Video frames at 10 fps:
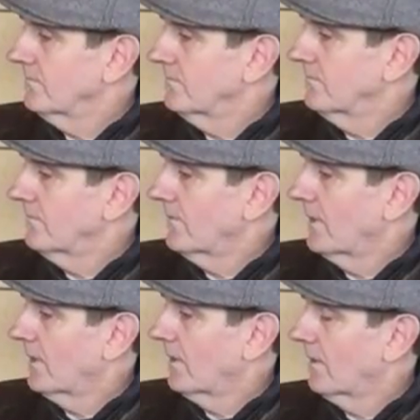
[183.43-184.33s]

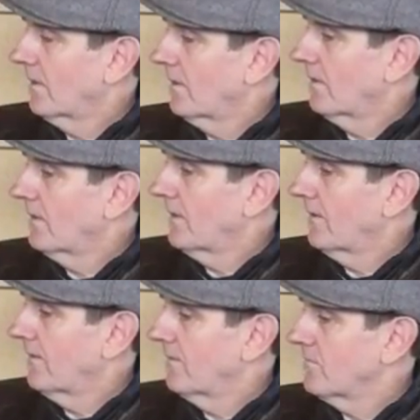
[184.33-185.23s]

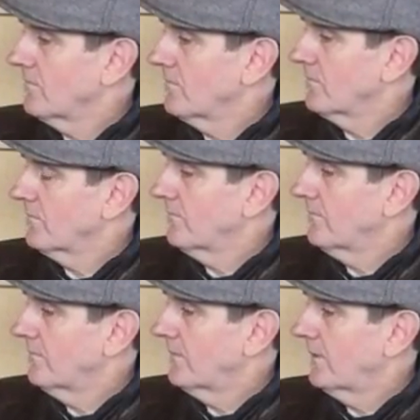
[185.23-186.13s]

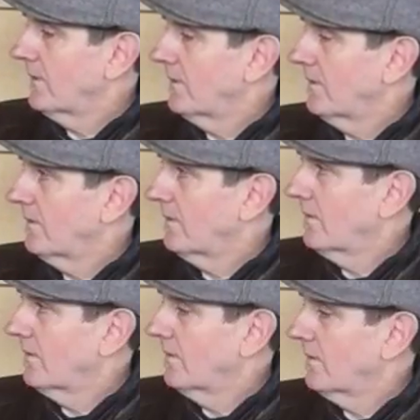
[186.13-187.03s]

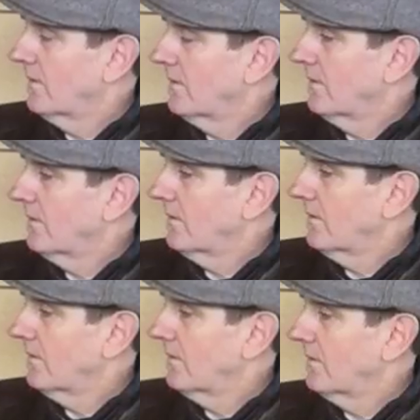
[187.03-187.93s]

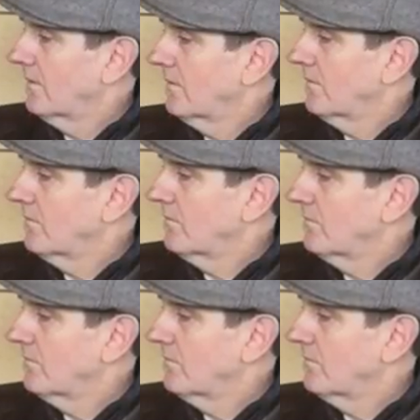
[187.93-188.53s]
[no speech]